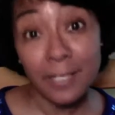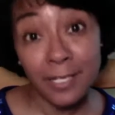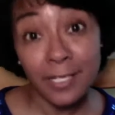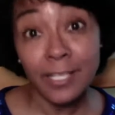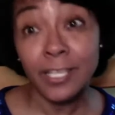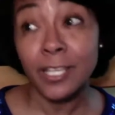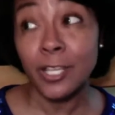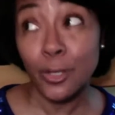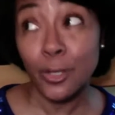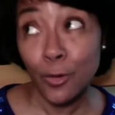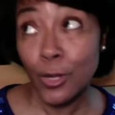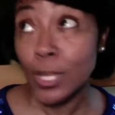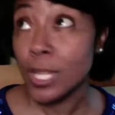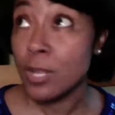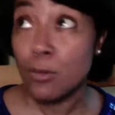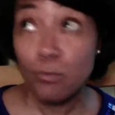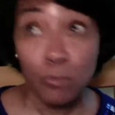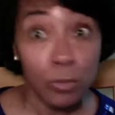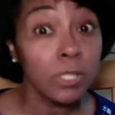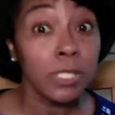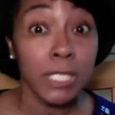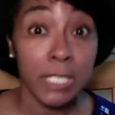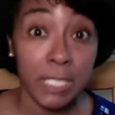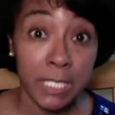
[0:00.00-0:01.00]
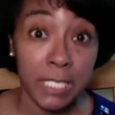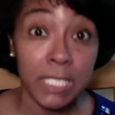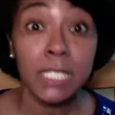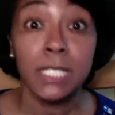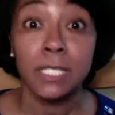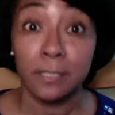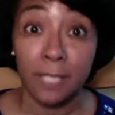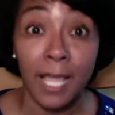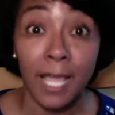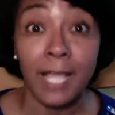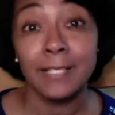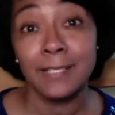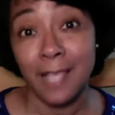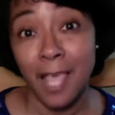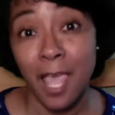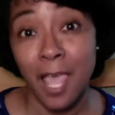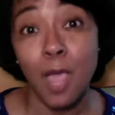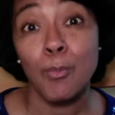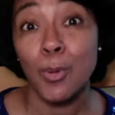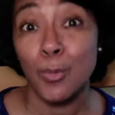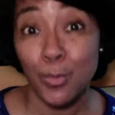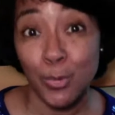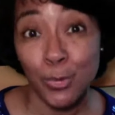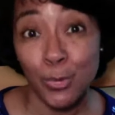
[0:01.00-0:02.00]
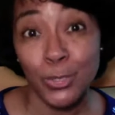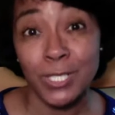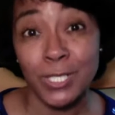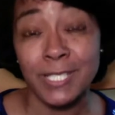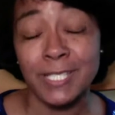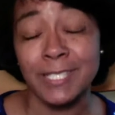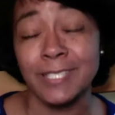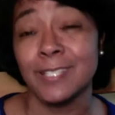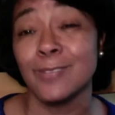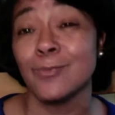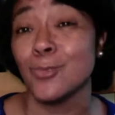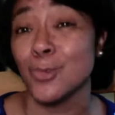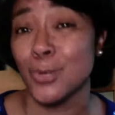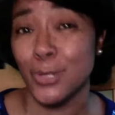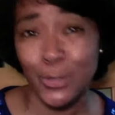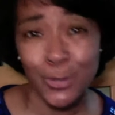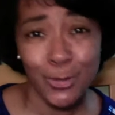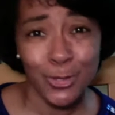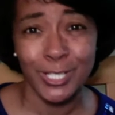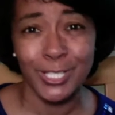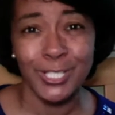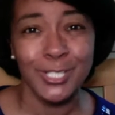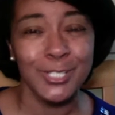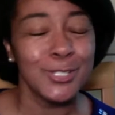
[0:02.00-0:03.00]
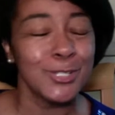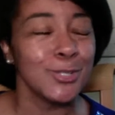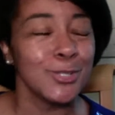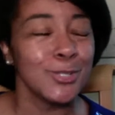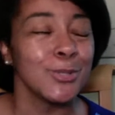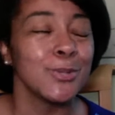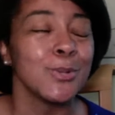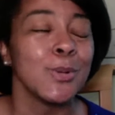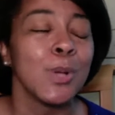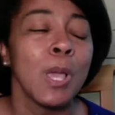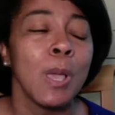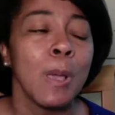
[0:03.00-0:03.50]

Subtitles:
Carey, he really did like time in prison. What are you gonna do?